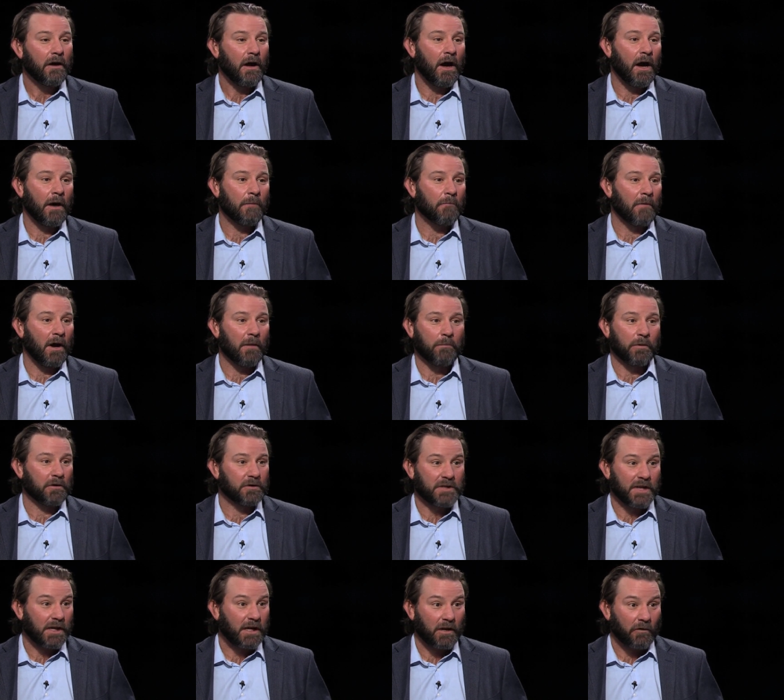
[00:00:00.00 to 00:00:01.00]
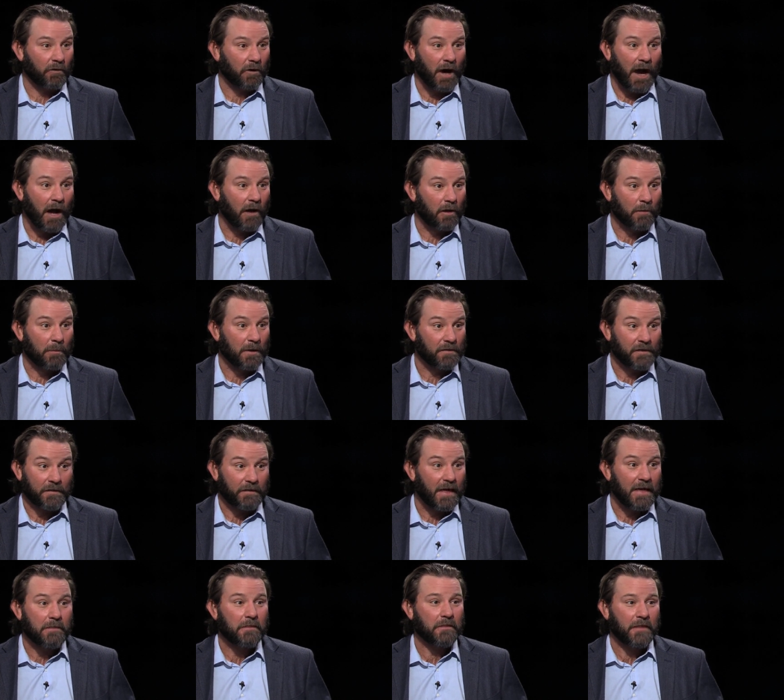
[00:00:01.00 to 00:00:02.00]
a particular element that
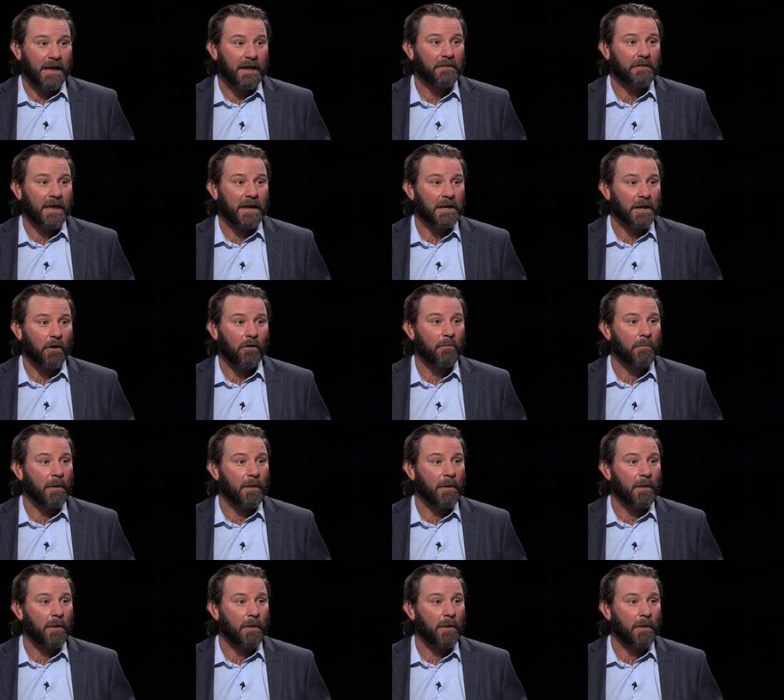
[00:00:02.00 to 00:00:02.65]
they think they know